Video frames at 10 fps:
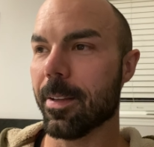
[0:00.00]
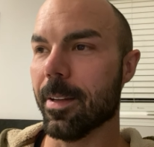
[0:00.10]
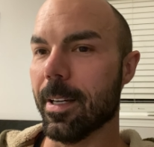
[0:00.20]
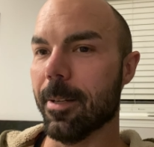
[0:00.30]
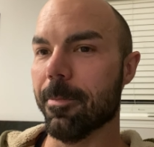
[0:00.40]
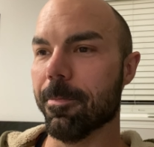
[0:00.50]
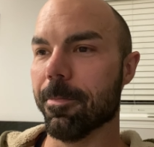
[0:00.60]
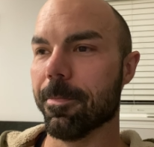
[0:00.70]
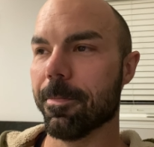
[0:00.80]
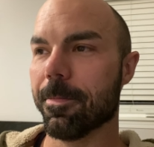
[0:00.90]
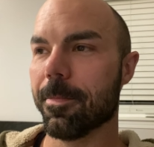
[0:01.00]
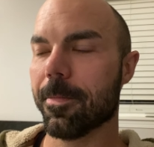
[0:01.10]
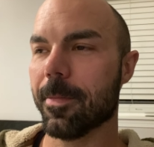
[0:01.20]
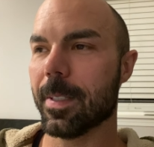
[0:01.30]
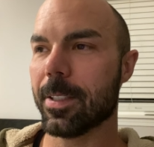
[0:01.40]
Um,
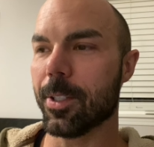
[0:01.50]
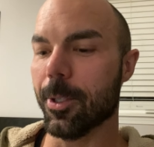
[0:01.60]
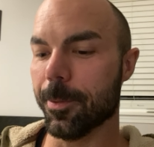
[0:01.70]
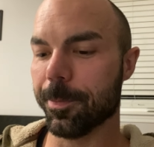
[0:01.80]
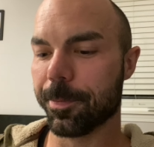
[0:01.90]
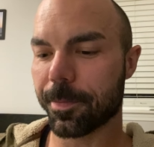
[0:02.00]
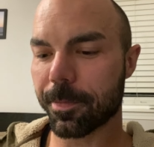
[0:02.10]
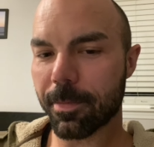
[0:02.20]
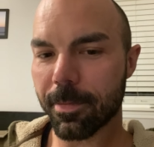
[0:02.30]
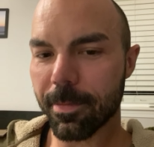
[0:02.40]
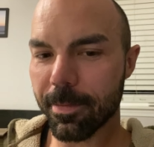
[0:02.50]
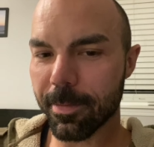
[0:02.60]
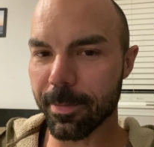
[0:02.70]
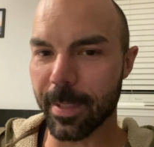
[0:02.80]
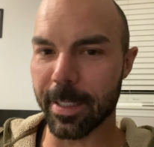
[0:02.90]
so
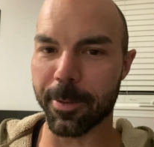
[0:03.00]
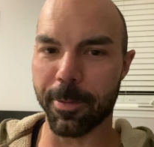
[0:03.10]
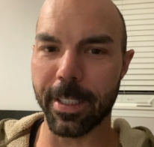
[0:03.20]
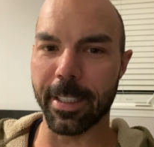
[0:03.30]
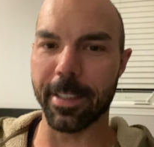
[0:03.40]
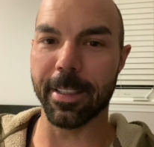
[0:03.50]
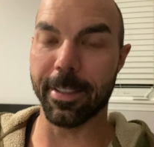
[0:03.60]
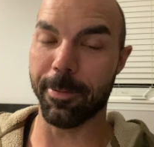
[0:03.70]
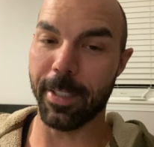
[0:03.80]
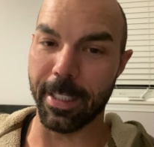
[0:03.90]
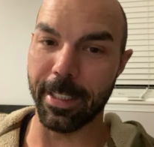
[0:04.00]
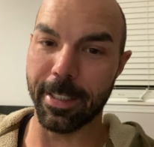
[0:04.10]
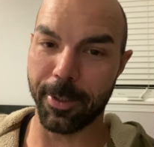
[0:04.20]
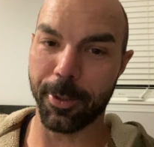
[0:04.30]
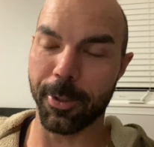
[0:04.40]
it's funny. It's funny.
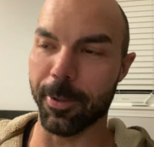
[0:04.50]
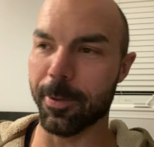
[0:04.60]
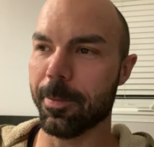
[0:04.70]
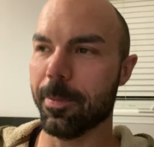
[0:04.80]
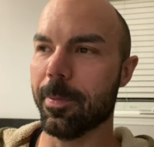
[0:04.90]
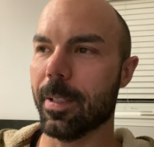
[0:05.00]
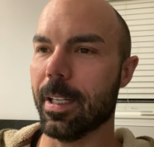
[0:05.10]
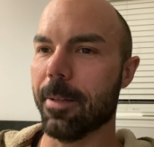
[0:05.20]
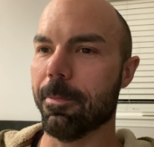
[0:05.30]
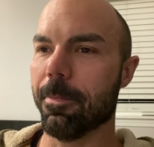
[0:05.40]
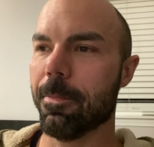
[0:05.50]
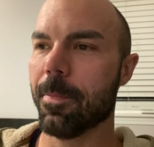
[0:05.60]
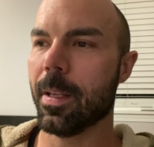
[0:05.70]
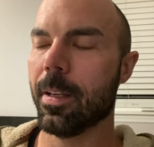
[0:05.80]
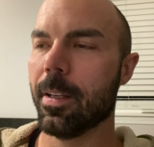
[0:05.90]
It's true. Um,
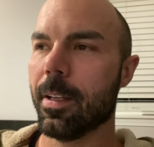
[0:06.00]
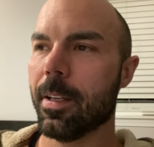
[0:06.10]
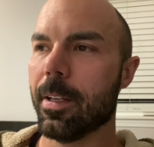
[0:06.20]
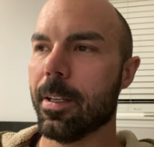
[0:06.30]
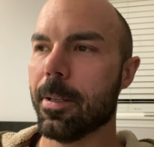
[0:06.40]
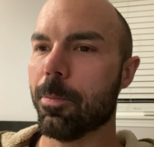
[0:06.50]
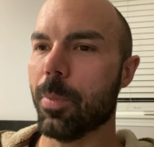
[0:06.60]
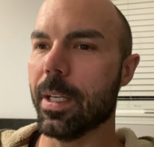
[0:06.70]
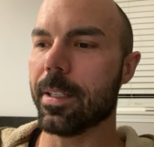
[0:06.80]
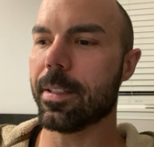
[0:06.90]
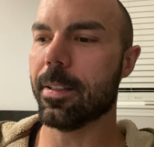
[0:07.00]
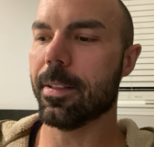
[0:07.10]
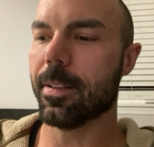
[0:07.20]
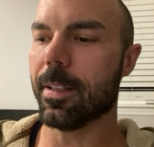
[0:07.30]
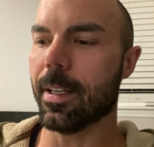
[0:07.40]
but
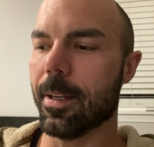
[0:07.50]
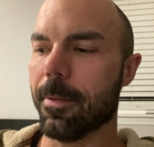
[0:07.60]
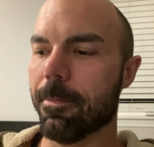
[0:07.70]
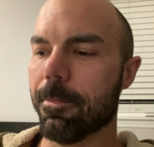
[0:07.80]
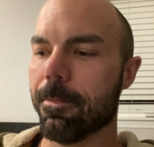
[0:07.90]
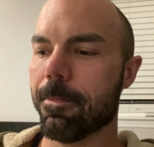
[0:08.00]
um,